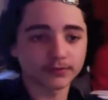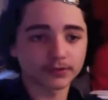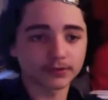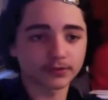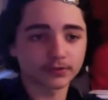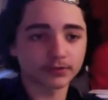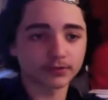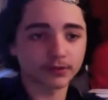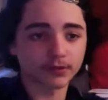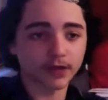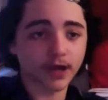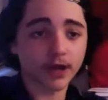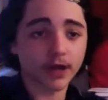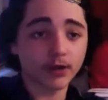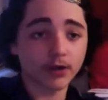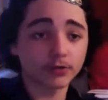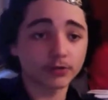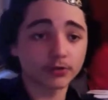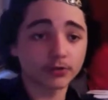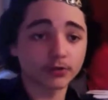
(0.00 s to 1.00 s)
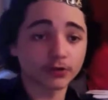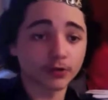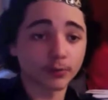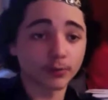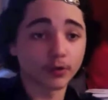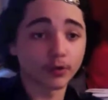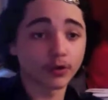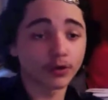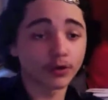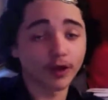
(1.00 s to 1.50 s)
You know, I don't do it no
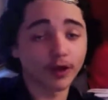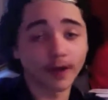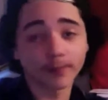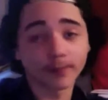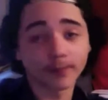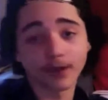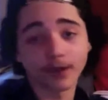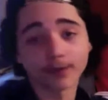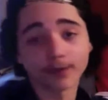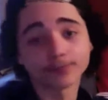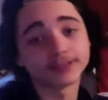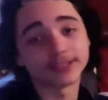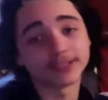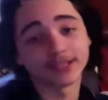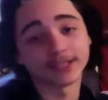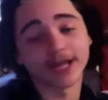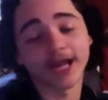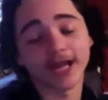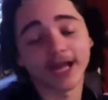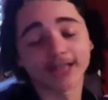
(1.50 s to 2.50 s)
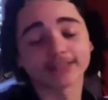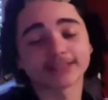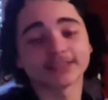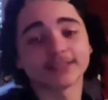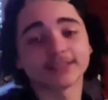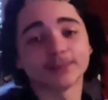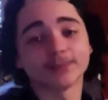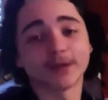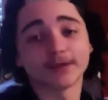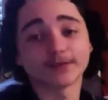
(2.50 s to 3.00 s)
more. I probably gonna ask
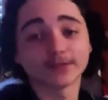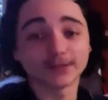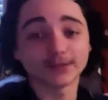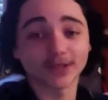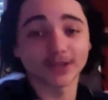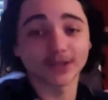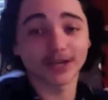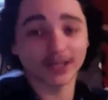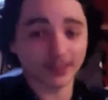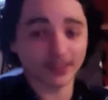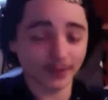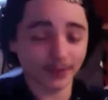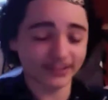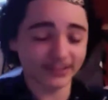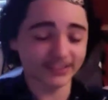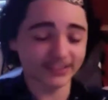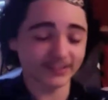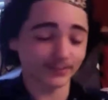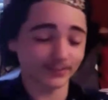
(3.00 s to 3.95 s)
him after talking about this.